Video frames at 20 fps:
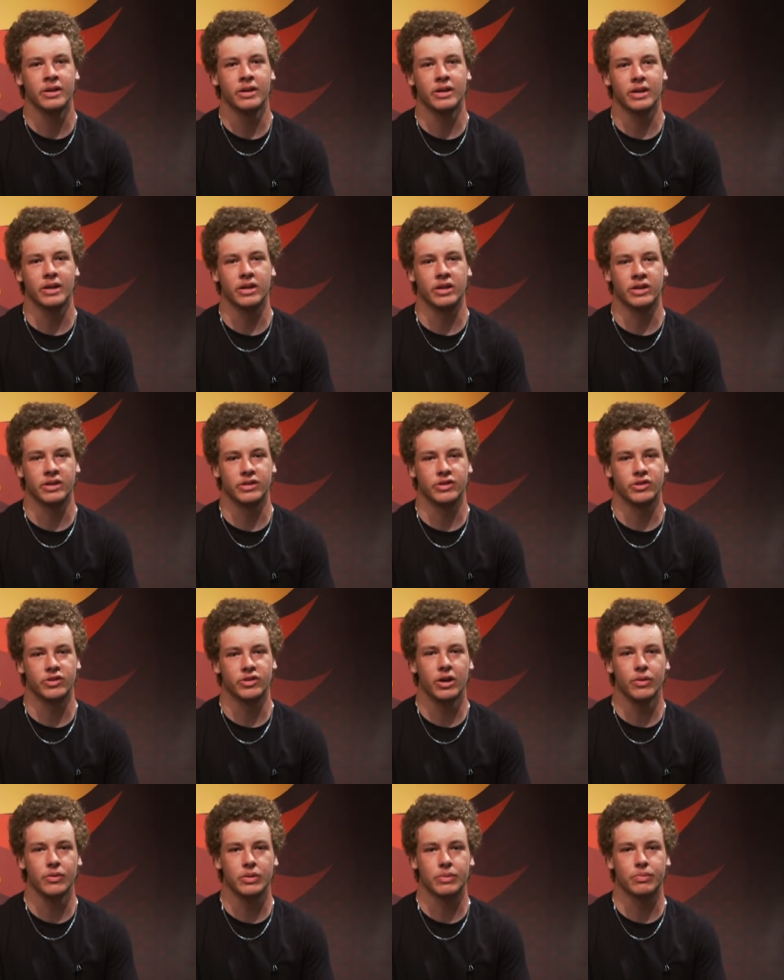a
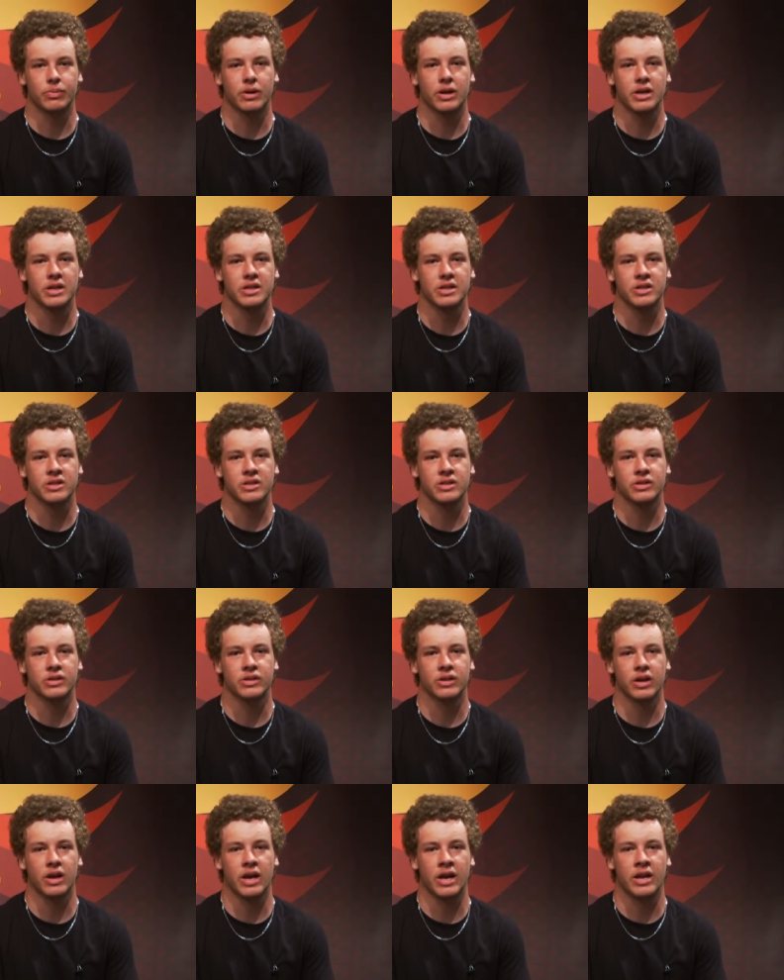draw with prizes,
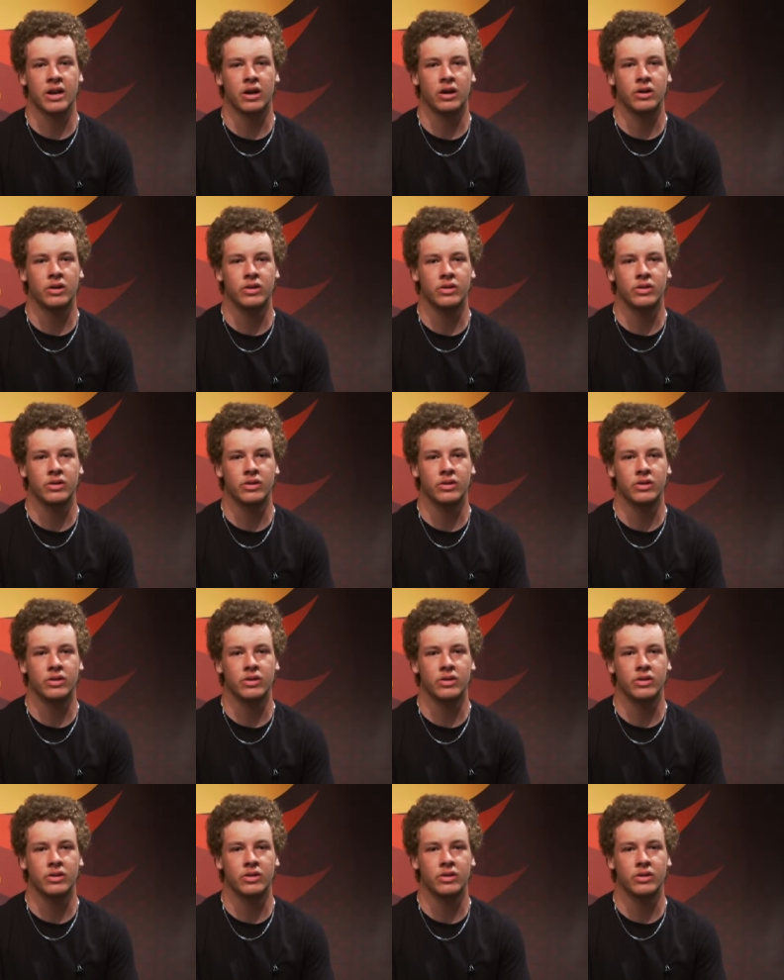and all